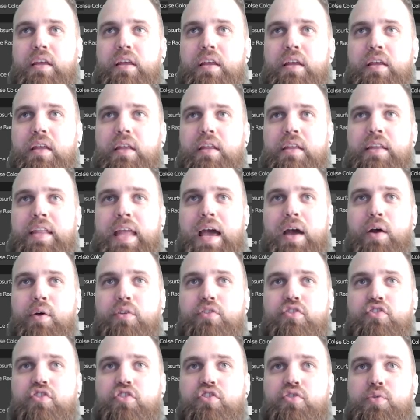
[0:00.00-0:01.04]
now it's
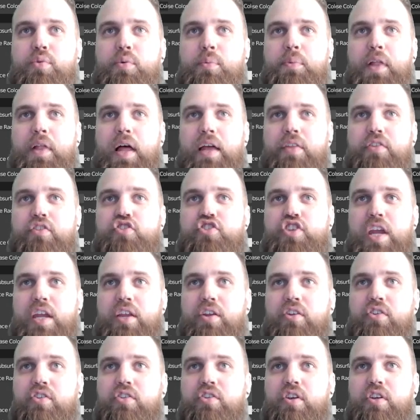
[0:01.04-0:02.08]
just to apply the
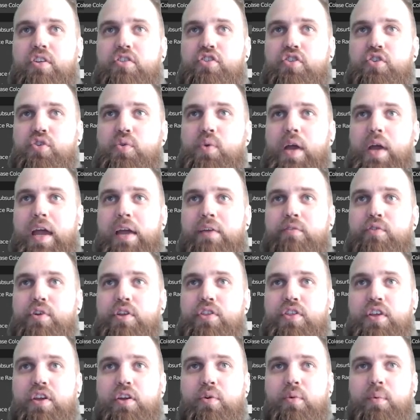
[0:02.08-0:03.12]
shader to
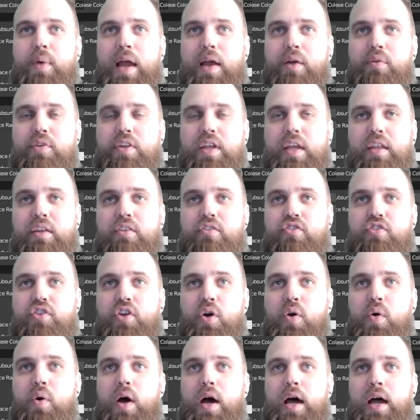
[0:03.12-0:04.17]
everything around it.
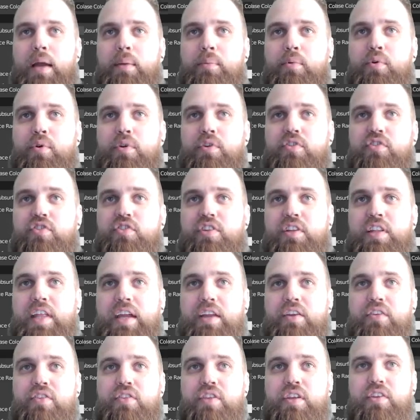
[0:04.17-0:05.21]
So I'm going to
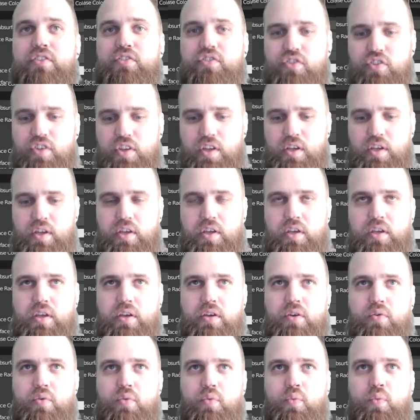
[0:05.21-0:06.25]
select this
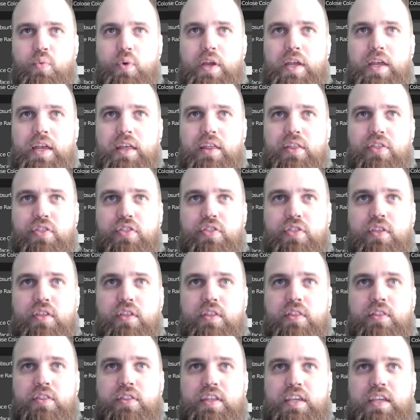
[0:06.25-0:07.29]
with
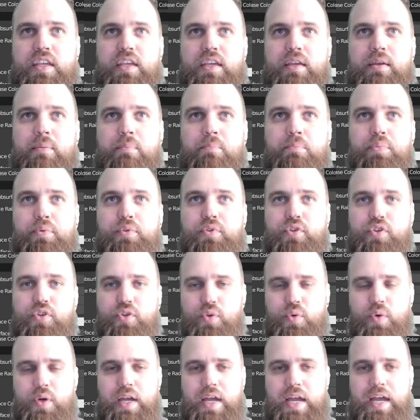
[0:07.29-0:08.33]
the
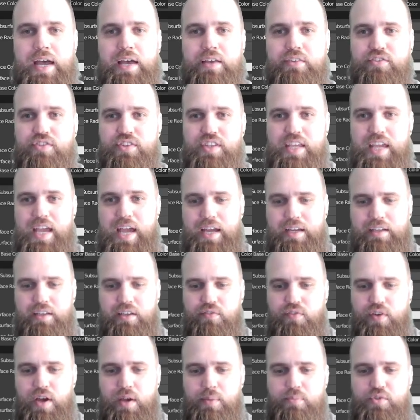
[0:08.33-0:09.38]
blue as the active
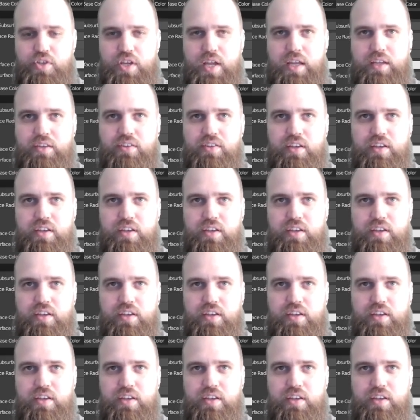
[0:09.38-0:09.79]
object,